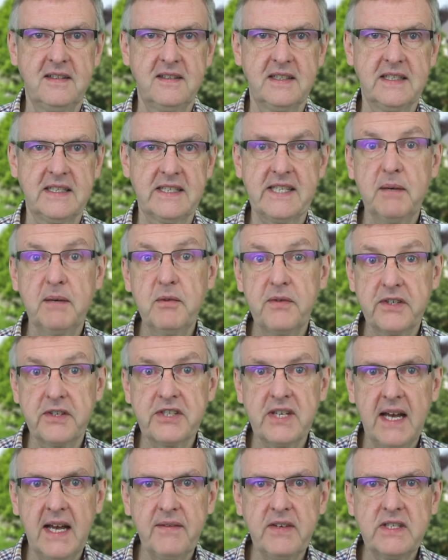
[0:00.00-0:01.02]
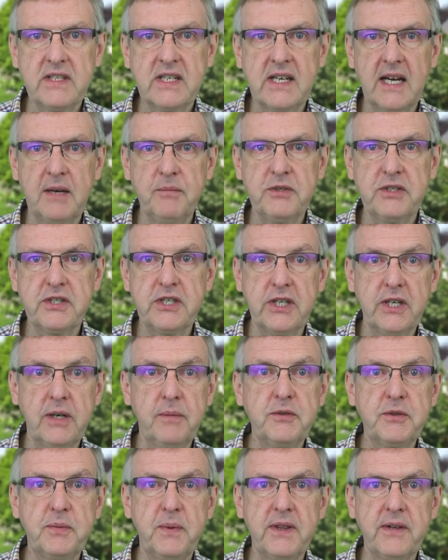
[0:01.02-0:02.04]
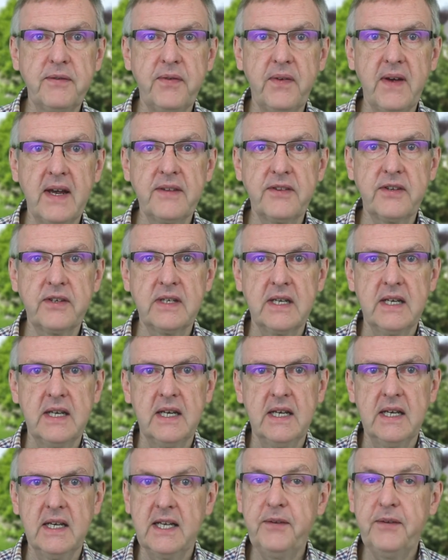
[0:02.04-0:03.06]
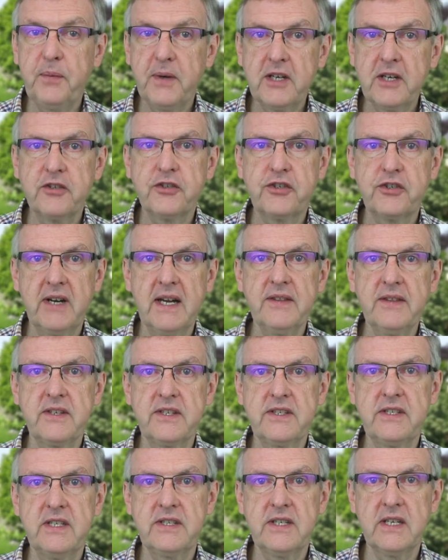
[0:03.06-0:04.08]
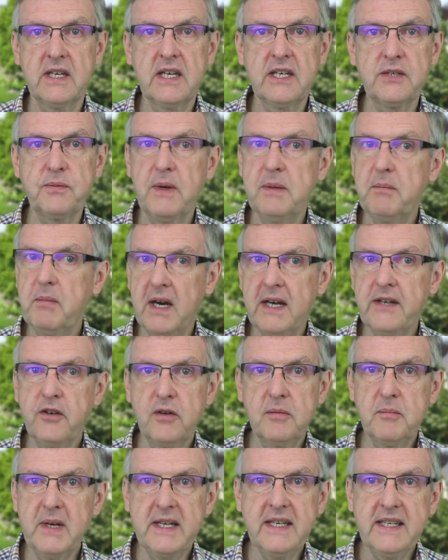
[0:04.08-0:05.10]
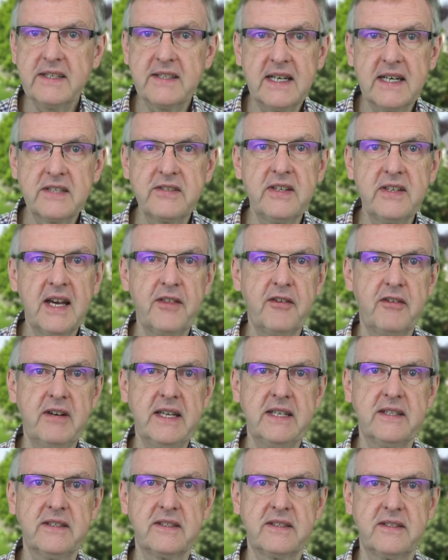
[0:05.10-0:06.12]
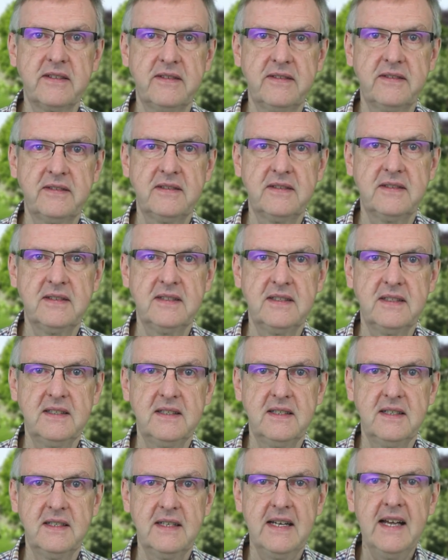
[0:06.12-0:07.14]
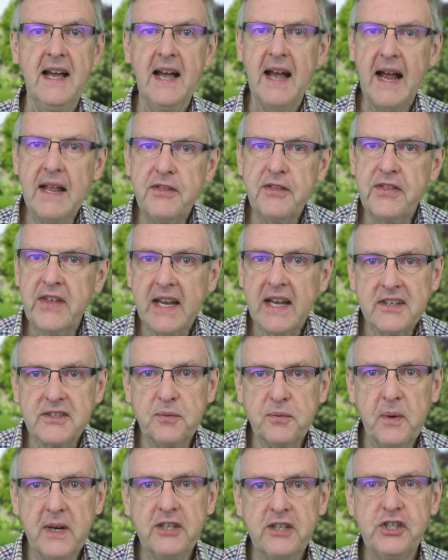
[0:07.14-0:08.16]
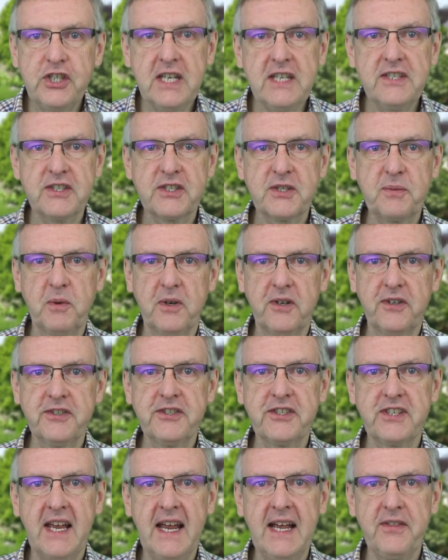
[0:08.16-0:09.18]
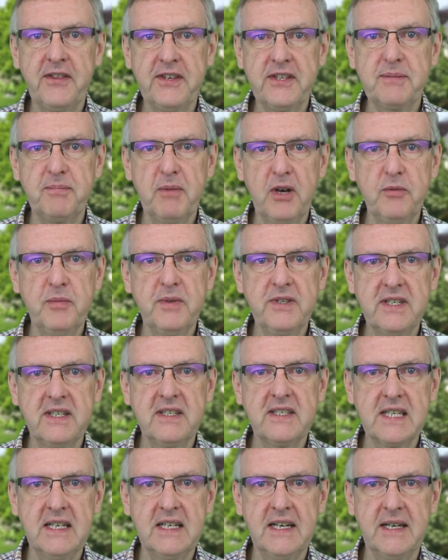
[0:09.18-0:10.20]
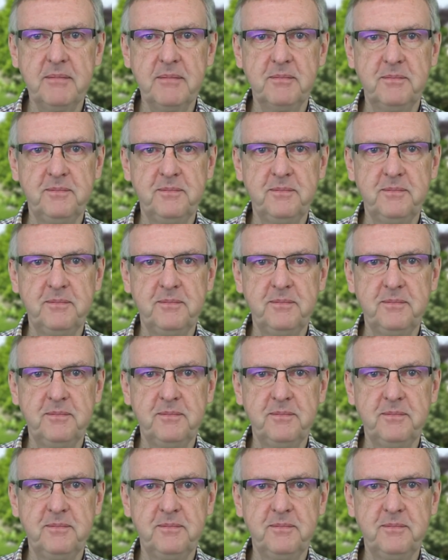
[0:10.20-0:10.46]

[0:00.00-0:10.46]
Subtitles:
Some of us are having to come to terms with the fact that if we contract this disease, we might not make it out to the other end. And that's where Jesus was at this moment in time.